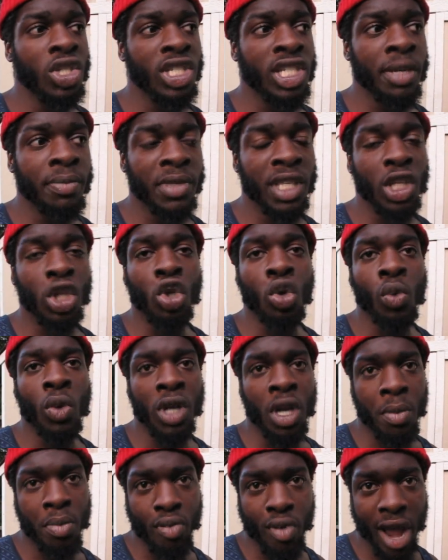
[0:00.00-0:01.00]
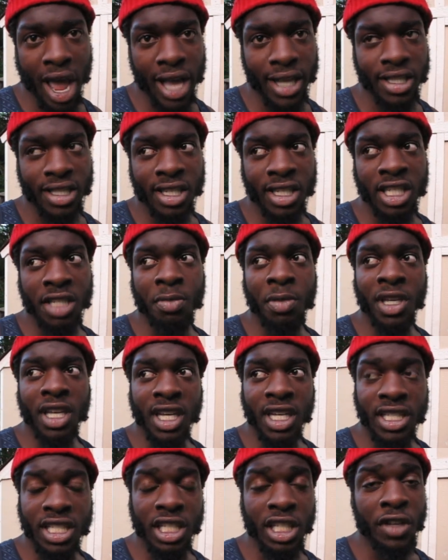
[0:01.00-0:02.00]
something you want to practice,
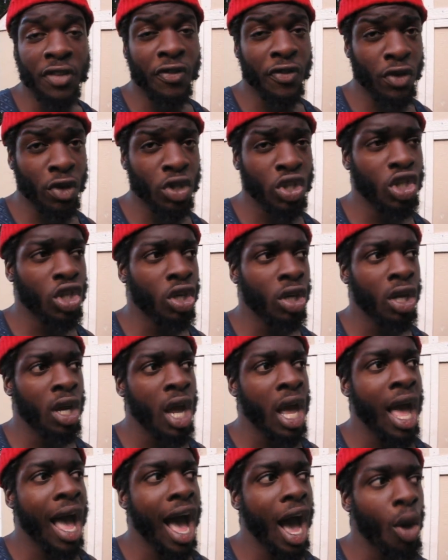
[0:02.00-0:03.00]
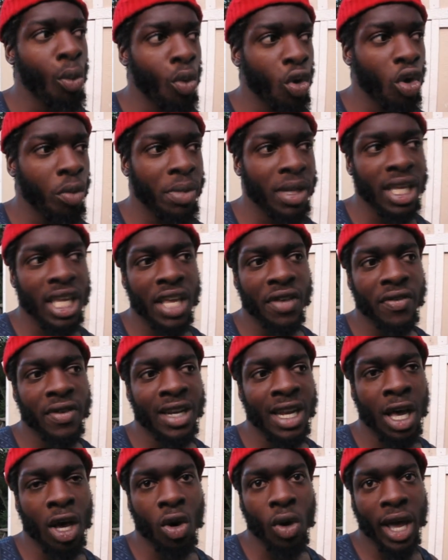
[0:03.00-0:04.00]
because in the future I will be
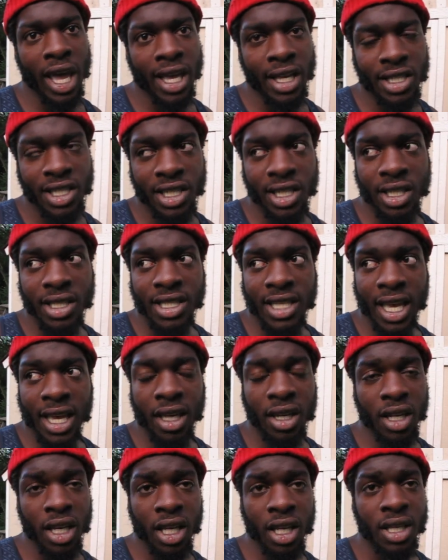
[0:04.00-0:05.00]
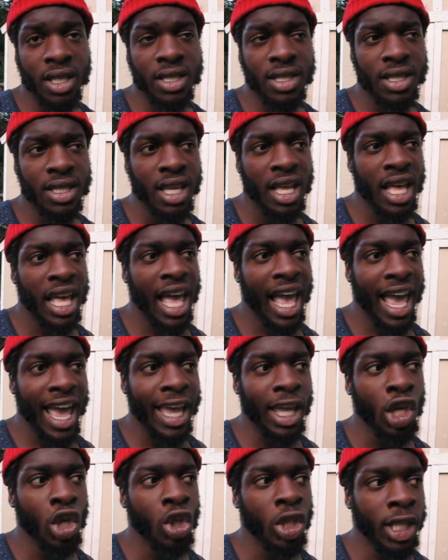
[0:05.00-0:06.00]
giving out ancient techniques,
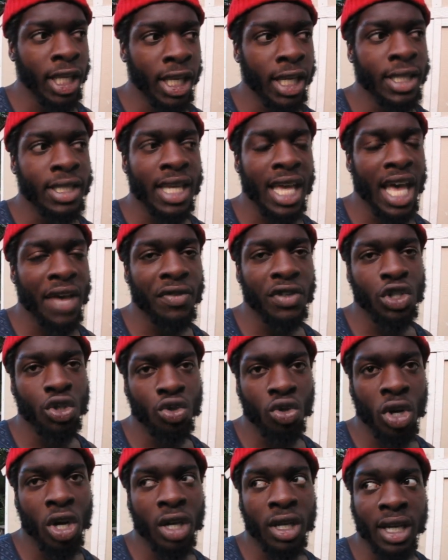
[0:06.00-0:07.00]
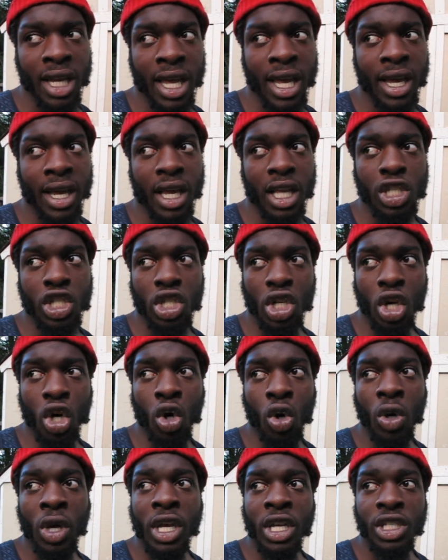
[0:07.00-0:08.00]
and you need to have a strong neck.
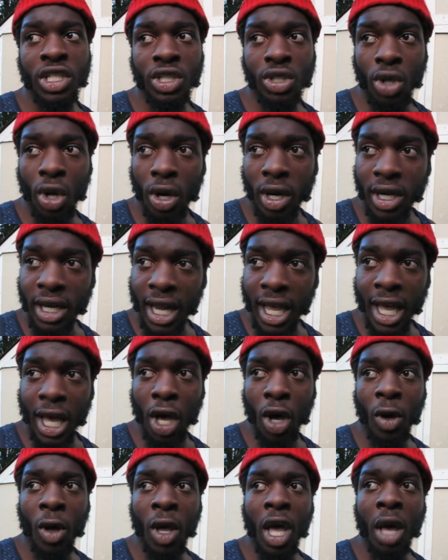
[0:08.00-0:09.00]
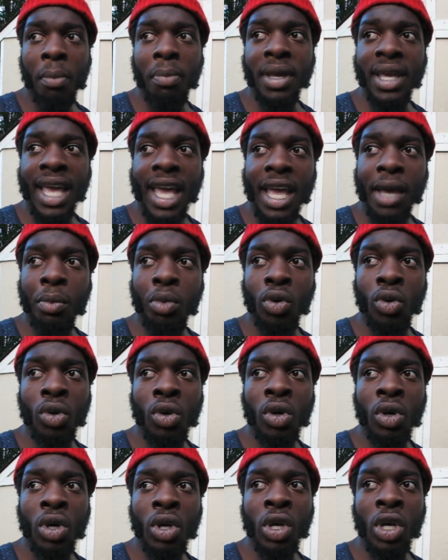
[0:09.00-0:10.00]
So start now.
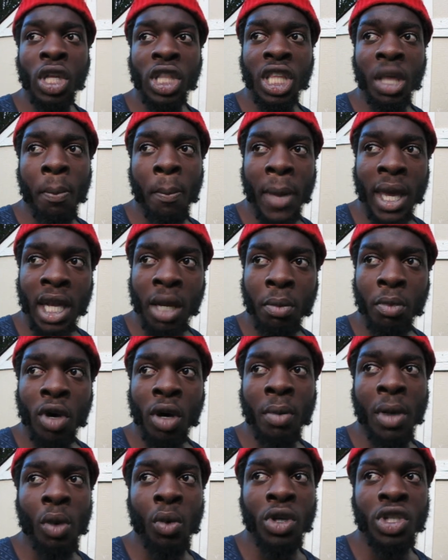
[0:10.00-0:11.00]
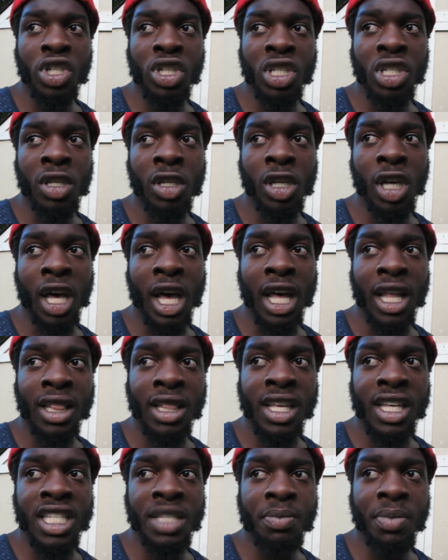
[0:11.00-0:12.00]
The minimum, I want you to at
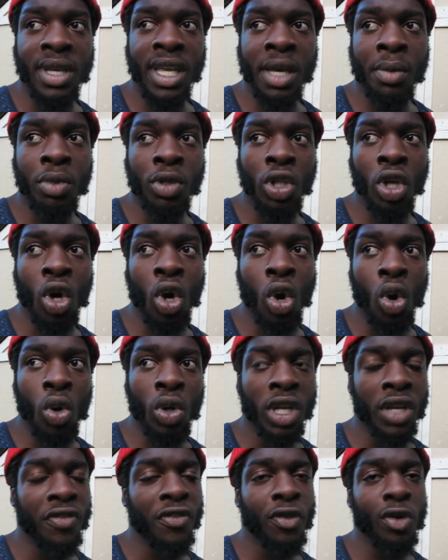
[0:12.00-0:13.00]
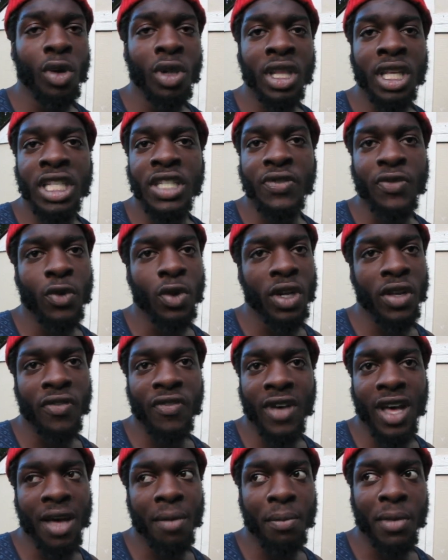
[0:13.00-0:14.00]
least be able to hold it for at least
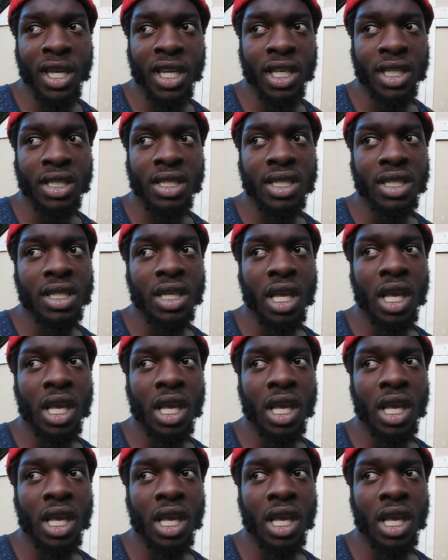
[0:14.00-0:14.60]
45 minutes.